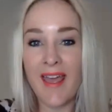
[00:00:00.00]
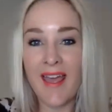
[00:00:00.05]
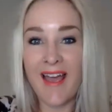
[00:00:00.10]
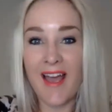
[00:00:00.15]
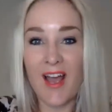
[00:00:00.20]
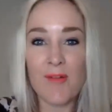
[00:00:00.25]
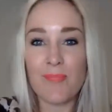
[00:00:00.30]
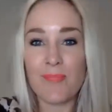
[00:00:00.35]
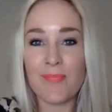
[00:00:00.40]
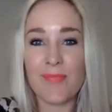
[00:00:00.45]

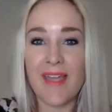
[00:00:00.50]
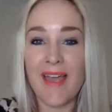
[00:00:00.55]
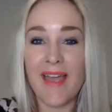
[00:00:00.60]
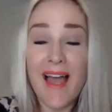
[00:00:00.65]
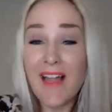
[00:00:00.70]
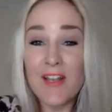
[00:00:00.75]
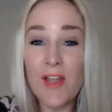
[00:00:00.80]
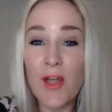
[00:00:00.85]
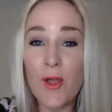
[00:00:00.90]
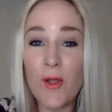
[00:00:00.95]

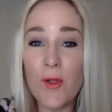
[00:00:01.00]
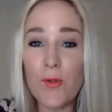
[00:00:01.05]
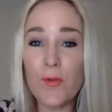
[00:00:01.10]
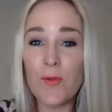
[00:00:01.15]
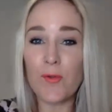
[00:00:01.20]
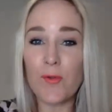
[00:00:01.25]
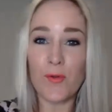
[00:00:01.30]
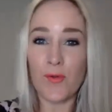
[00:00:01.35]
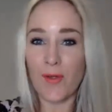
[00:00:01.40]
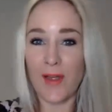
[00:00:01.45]

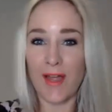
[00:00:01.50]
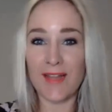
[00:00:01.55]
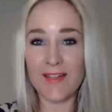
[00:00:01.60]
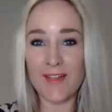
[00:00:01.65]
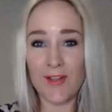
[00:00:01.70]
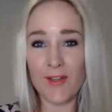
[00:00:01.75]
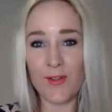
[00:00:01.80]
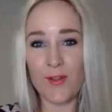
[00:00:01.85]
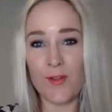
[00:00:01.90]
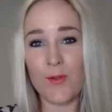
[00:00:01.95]

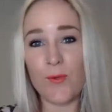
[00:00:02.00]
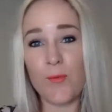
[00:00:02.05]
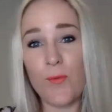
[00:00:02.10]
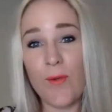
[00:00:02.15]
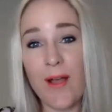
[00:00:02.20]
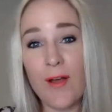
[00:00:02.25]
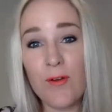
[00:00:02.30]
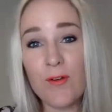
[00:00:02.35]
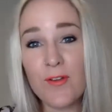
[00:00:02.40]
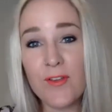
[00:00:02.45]
Hello,
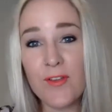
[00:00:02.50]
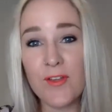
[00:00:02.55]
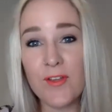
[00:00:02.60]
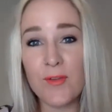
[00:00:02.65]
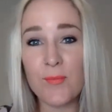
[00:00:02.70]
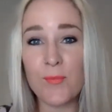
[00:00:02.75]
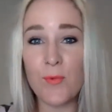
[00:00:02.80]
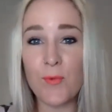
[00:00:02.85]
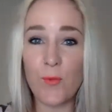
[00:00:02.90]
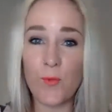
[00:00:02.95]

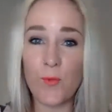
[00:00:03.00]
welcome.